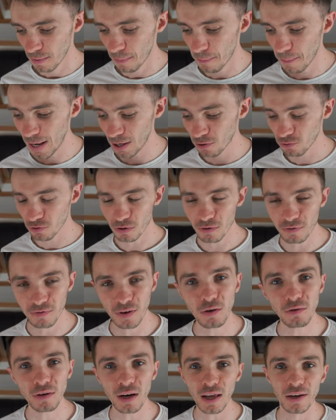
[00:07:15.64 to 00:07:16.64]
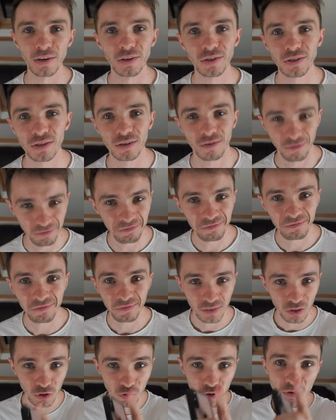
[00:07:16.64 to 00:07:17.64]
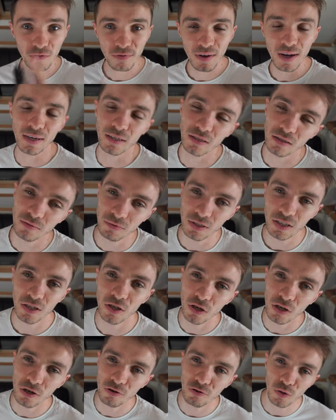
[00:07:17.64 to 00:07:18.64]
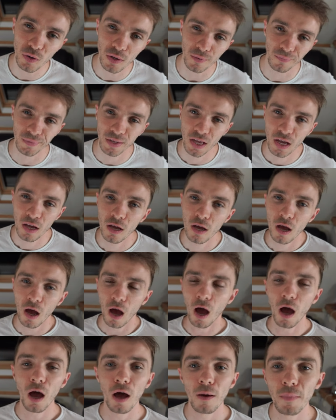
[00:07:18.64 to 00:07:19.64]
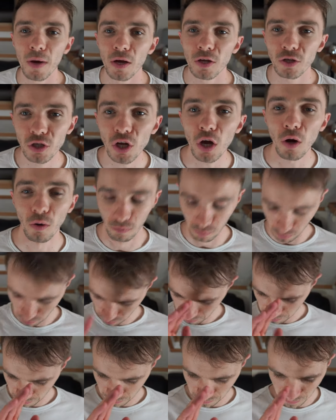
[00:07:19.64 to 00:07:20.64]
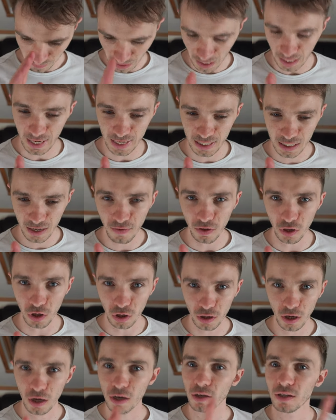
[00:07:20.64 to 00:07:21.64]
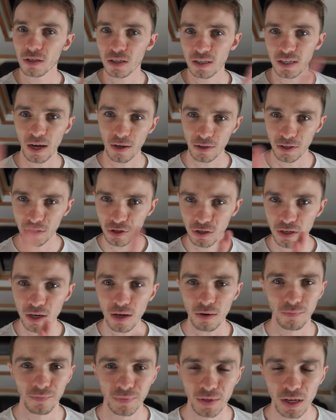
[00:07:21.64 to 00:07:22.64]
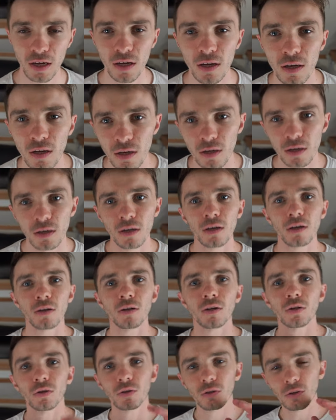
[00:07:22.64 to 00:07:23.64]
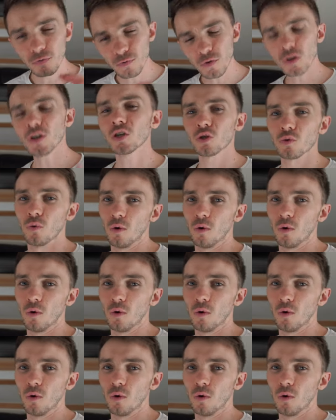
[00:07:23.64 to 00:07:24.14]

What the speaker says: phone lens. True fact, did it earlier as well. So, let's have a look to see how they turned out. The first